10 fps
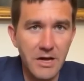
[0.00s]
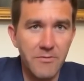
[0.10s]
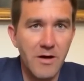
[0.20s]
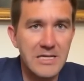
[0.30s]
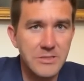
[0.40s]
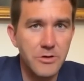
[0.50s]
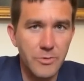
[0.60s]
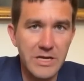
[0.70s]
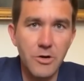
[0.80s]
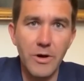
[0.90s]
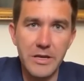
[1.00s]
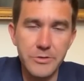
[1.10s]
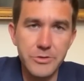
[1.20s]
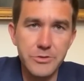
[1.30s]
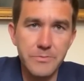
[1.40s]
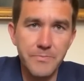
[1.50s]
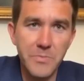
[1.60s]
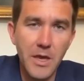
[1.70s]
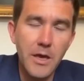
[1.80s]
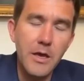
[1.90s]
of classical Greek coinage.
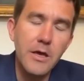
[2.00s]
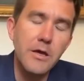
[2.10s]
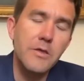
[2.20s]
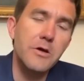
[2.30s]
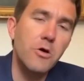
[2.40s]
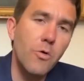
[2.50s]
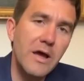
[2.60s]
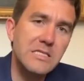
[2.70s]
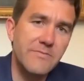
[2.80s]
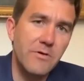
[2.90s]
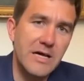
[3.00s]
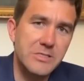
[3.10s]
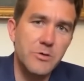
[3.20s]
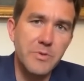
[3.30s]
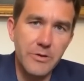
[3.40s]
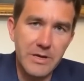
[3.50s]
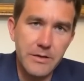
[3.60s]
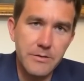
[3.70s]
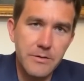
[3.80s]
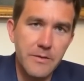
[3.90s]
The coins of the classical
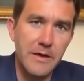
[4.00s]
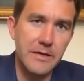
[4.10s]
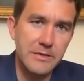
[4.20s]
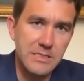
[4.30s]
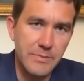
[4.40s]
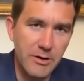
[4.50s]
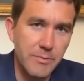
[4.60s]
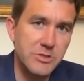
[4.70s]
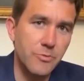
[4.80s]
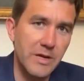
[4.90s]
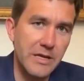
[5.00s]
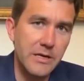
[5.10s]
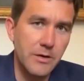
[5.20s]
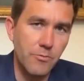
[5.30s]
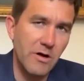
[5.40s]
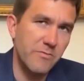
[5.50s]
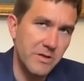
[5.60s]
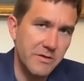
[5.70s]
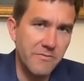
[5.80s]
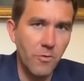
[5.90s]
period, that is, the period between
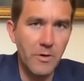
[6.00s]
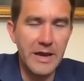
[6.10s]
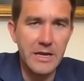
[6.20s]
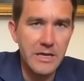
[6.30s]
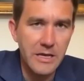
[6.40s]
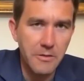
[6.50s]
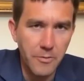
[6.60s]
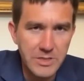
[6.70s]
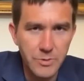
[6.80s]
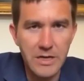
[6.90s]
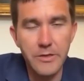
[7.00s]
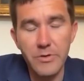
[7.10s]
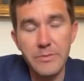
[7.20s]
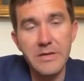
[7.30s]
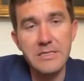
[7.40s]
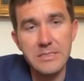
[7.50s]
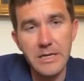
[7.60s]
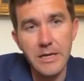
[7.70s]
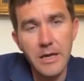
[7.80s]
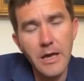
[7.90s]
roughly 480 and 323
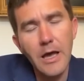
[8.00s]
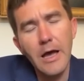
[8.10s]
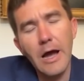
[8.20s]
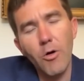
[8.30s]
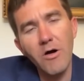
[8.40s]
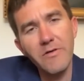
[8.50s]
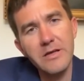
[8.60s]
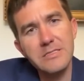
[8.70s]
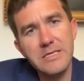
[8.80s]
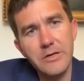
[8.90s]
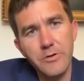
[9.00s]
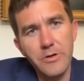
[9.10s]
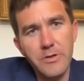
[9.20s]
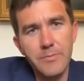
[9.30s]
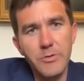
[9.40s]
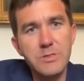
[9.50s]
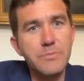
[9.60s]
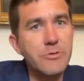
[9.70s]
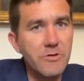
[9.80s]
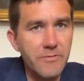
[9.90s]
BC, are often considered the most
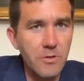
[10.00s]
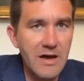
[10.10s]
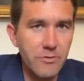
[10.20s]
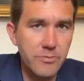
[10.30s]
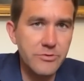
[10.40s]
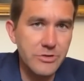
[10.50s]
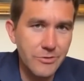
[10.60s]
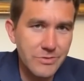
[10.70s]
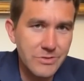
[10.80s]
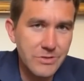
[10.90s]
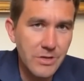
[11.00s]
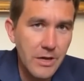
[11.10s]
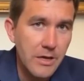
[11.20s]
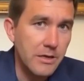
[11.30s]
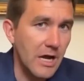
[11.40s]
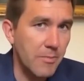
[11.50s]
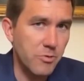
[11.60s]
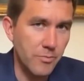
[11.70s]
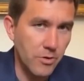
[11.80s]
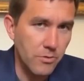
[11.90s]
beautiful ever produced,
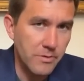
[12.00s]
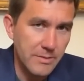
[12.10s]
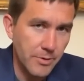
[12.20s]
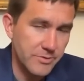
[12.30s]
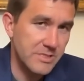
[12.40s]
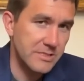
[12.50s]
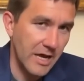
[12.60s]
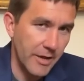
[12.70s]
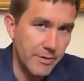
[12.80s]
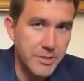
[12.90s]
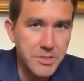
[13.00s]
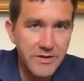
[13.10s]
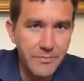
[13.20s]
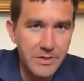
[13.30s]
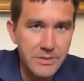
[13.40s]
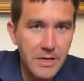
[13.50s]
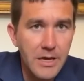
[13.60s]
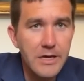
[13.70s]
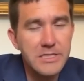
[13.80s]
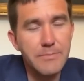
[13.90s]
comparable in both style and achievement
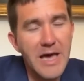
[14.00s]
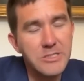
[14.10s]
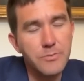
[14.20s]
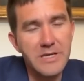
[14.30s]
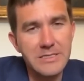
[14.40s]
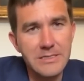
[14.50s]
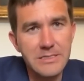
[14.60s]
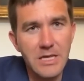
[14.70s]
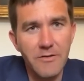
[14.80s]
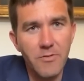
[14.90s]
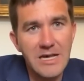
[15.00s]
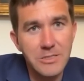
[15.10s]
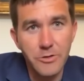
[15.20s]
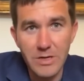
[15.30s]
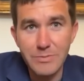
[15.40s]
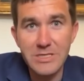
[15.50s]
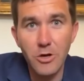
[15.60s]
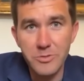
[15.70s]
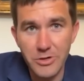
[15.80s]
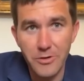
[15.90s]
to the masterpieces of classical Greek
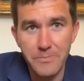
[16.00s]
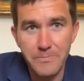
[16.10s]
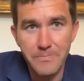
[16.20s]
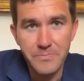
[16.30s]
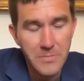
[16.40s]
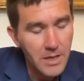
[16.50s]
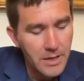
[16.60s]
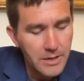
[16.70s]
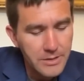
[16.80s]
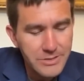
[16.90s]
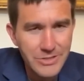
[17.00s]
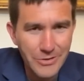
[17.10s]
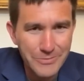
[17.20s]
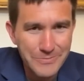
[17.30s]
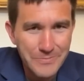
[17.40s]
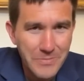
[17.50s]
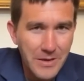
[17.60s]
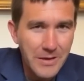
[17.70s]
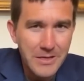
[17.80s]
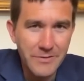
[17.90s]
sculpture. So,
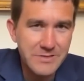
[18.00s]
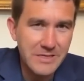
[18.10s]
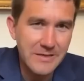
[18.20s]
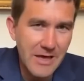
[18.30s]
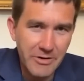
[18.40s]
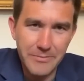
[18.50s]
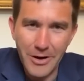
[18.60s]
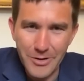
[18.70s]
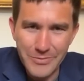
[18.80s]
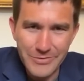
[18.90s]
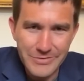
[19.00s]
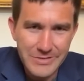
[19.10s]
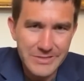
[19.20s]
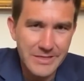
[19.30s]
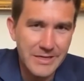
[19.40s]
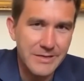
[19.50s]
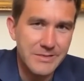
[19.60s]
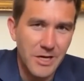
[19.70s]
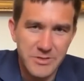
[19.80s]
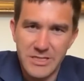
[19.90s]
you've seen the Elgin marbles, the
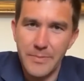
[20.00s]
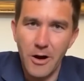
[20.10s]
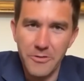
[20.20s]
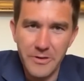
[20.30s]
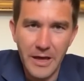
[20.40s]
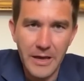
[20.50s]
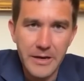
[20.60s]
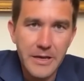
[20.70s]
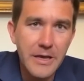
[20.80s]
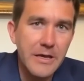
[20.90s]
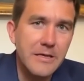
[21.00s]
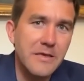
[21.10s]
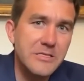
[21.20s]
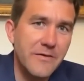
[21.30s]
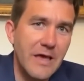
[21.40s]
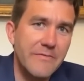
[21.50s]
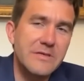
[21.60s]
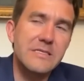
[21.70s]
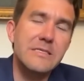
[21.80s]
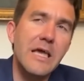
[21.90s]
sculptures of the Parthenon. These have
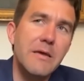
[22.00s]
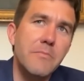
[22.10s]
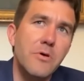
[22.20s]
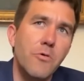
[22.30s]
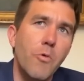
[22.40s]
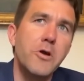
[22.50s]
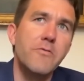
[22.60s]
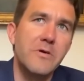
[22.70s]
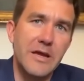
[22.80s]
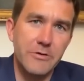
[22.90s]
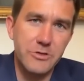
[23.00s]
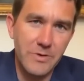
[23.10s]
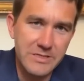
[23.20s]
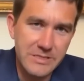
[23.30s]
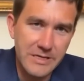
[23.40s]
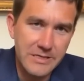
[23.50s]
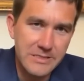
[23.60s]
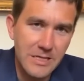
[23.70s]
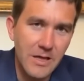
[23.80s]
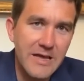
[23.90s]
the same wonderful characteristics,
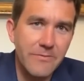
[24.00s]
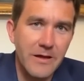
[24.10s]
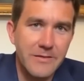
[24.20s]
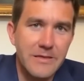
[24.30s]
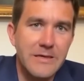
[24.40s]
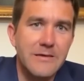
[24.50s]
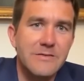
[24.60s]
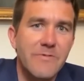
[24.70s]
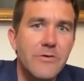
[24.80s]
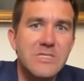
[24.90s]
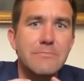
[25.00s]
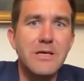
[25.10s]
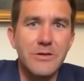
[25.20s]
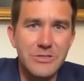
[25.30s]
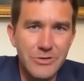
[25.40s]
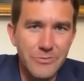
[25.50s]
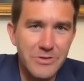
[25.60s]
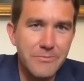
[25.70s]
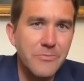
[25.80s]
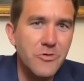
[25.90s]
the lifelike, the verisimilitude,
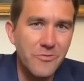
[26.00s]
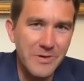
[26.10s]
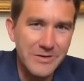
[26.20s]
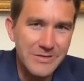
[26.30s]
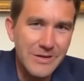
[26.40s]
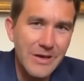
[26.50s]
the movement,